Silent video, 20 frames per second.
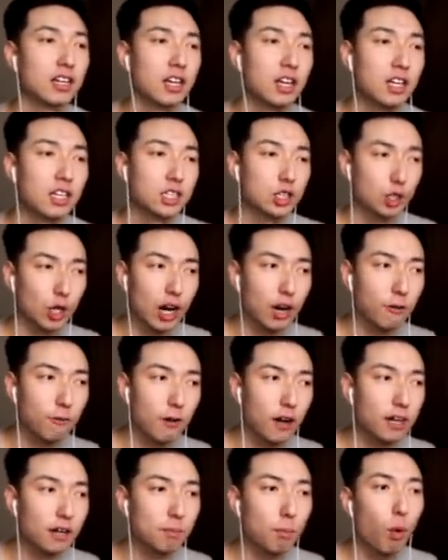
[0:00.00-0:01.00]
They're trying to
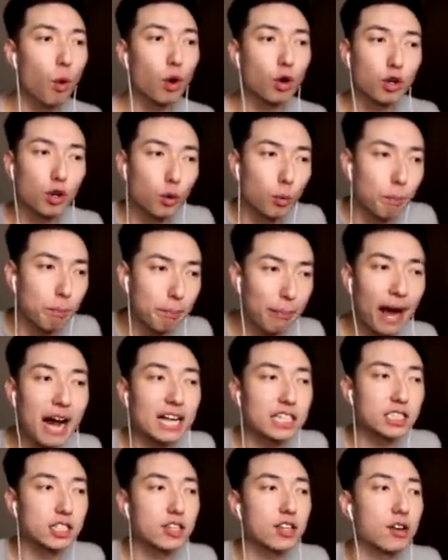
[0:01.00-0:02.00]
find a portal
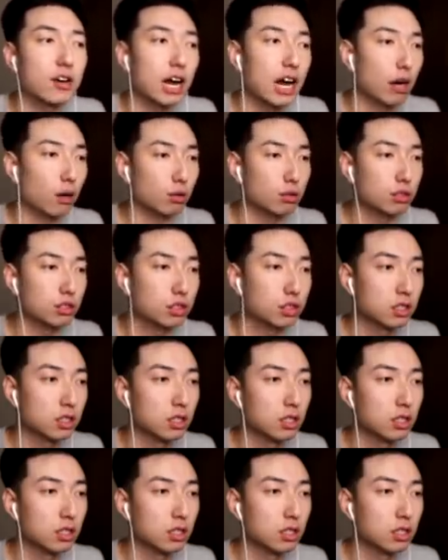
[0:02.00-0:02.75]
back to their house.